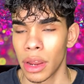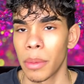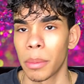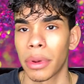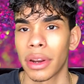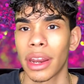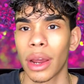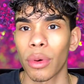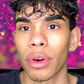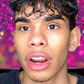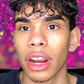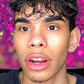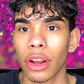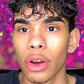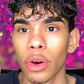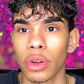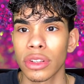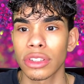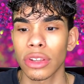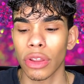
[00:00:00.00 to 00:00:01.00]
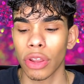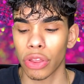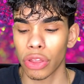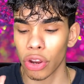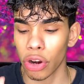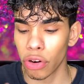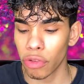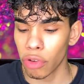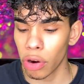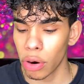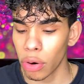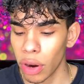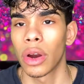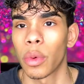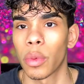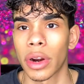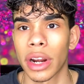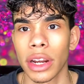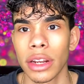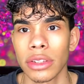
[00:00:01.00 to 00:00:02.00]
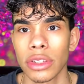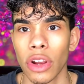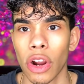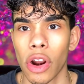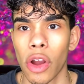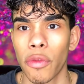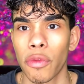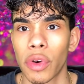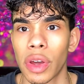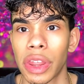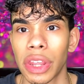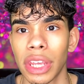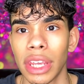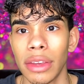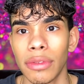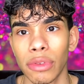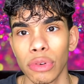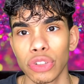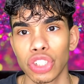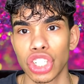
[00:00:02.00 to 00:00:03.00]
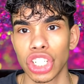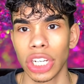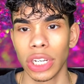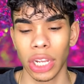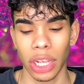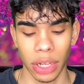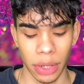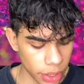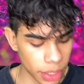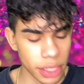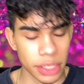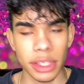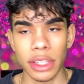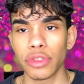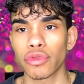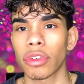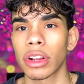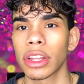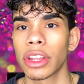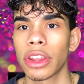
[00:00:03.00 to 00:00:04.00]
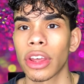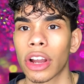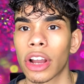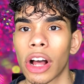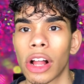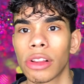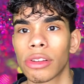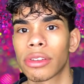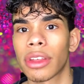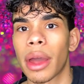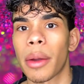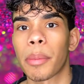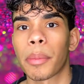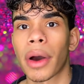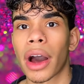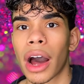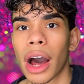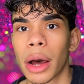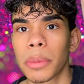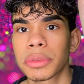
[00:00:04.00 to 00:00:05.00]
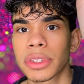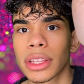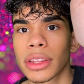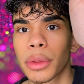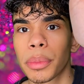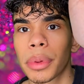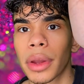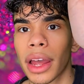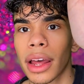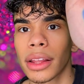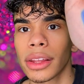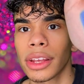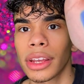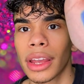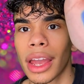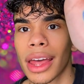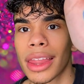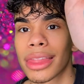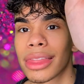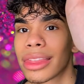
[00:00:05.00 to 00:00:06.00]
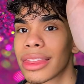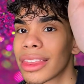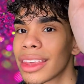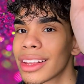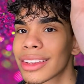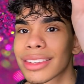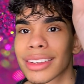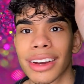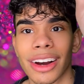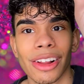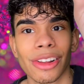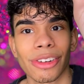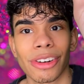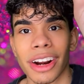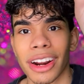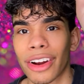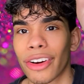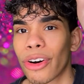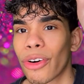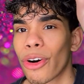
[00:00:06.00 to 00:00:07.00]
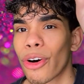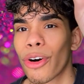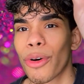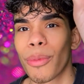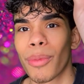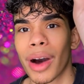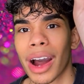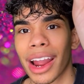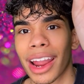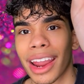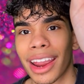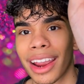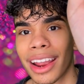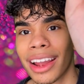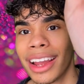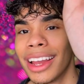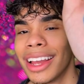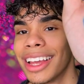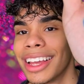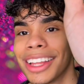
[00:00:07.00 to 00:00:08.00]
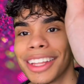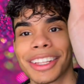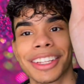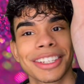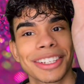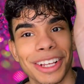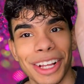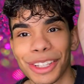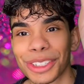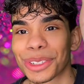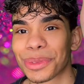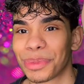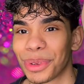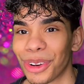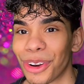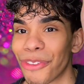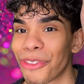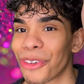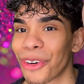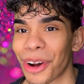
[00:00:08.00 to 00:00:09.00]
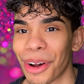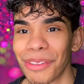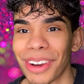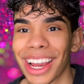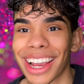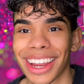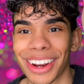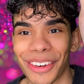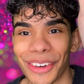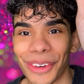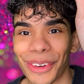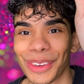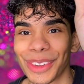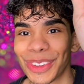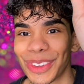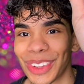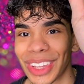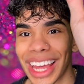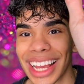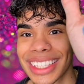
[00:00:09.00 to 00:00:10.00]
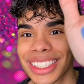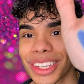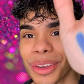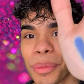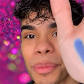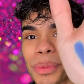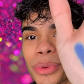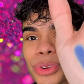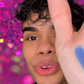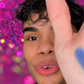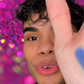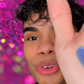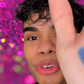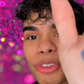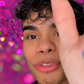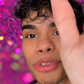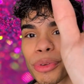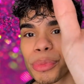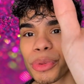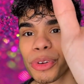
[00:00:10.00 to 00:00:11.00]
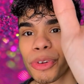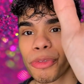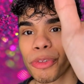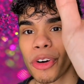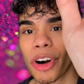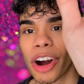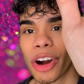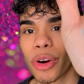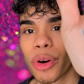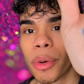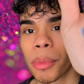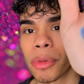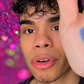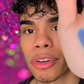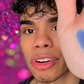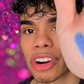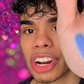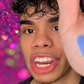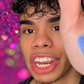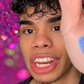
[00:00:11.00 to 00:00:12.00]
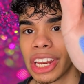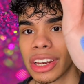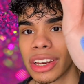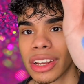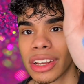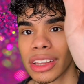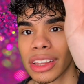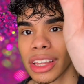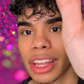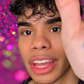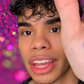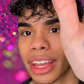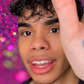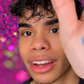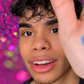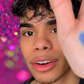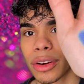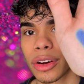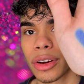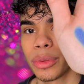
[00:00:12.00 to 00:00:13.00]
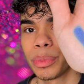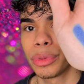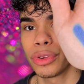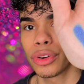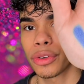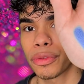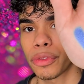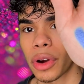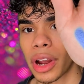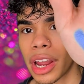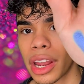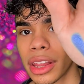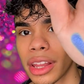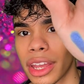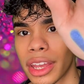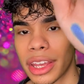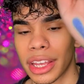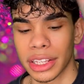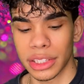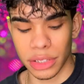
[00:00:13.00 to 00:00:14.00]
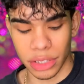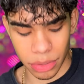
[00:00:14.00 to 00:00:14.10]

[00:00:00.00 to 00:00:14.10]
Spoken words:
But now we're gonna go into the third row. We're gonna start off with Evil Genie. This is really the color that pops in the palette. And this color, oh my, this color is beautiful. I'm not gonna hold you. That's a beautiful aquamarine. Like, beautiful highlight. It's